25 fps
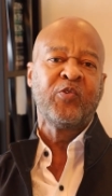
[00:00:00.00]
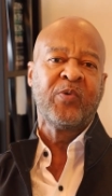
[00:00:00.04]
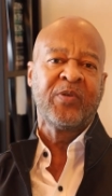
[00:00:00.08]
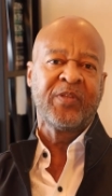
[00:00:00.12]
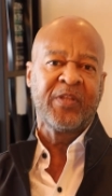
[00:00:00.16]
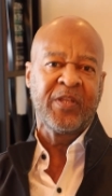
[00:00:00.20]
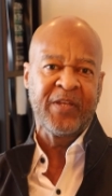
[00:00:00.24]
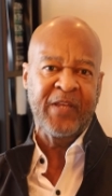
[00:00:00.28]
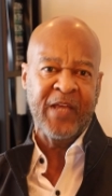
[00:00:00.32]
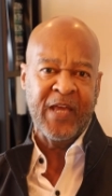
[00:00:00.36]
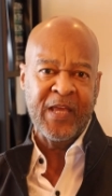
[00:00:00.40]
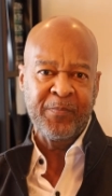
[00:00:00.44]
you
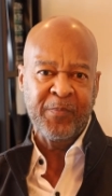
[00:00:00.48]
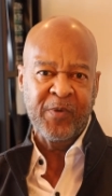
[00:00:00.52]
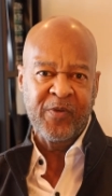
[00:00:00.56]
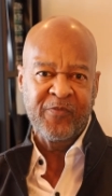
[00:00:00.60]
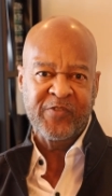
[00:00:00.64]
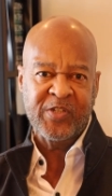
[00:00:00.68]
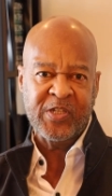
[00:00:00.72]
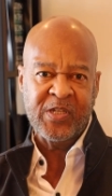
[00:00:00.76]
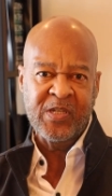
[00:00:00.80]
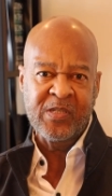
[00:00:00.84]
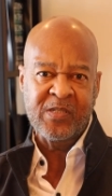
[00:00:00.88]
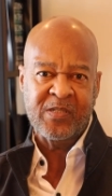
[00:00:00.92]
in the name
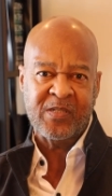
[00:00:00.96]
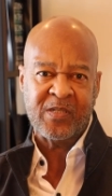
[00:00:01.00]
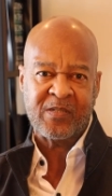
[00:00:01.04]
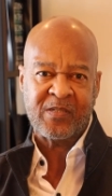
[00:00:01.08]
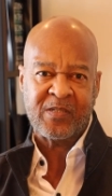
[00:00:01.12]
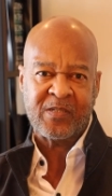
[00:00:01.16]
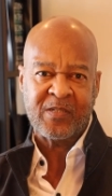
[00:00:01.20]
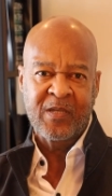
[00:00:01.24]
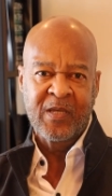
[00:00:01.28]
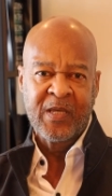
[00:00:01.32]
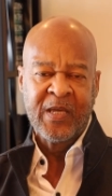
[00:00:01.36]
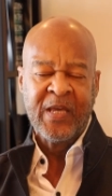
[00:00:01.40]
of
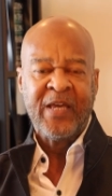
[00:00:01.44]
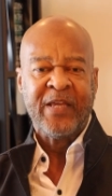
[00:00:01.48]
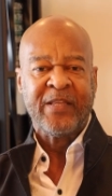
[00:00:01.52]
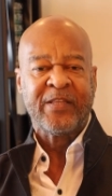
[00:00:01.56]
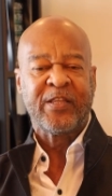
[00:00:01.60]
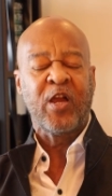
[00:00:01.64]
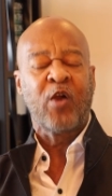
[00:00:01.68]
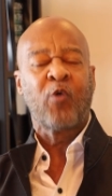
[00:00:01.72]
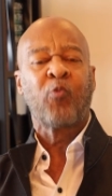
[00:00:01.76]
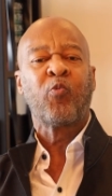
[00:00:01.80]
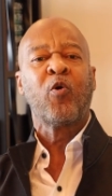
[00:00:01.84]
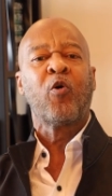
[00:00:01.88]
Jesus.
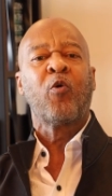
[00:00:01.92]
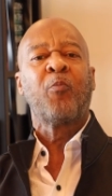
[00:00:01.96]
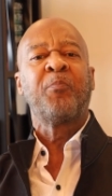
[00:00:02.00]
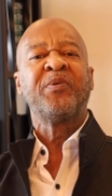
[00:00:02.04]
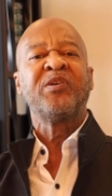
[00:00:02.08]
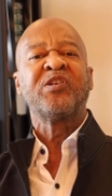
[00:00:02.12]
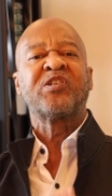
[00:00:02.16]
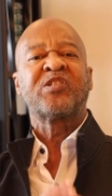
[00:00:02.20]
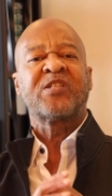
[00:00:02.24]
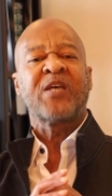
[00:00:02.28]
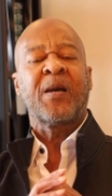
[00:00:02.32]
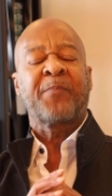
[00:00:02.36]
There will
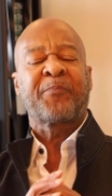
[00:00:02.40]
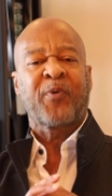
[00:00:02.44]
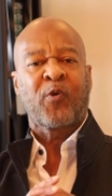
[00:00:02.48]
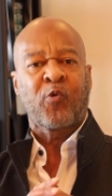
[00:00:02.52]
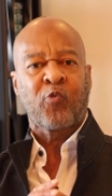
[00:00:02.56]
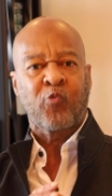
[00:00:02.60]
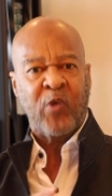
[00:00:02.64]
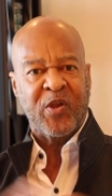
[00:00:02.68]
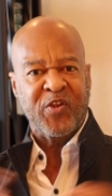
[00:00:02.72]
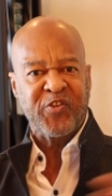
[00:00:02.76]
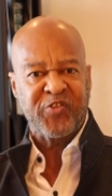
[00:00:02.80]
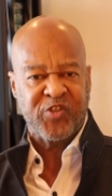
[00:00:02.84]
be
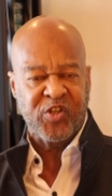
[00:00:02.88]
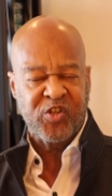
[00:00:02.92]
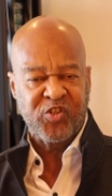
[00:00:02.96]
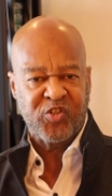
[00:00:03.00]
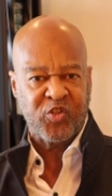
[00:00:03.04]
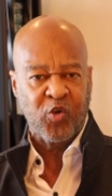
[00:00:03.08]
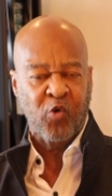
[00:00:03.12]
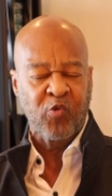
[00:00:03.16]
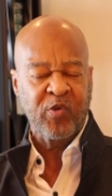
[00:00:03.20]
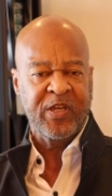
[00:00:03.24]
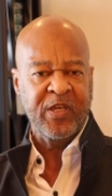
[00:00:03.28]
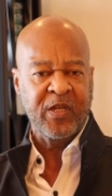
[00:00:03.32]
separation,
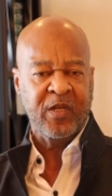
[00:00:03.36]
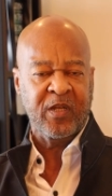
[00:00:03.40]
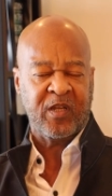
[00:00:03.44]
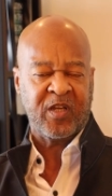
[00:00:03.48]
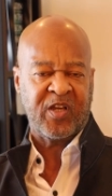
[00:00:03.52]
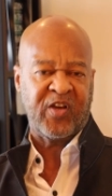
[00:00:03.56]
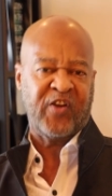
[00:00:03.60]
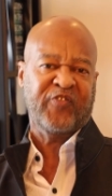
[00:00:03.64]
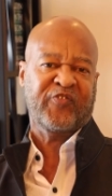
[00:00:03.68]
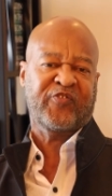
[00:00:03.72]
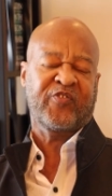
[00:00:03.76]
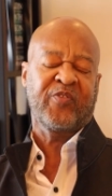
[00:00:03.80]
so get
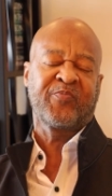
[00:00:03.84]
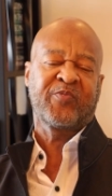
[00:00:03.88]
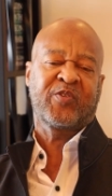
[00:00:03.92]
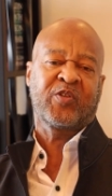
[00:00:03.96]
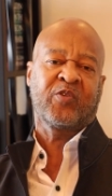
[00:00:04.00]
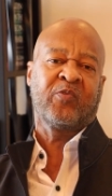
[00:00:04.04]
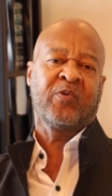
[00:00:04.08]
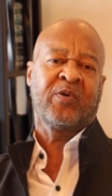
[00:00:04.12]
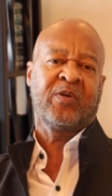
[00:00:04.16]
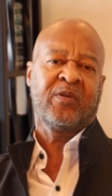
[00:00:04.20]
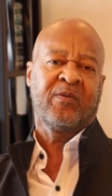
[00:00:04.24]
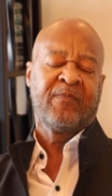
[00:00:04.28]
accustomed
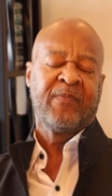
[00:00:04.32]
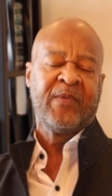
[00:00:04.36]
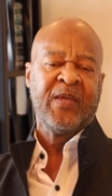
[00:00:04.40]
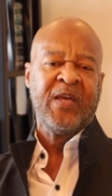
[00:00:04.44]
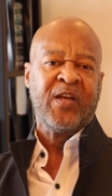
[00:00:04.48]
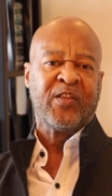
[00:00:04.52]
to it.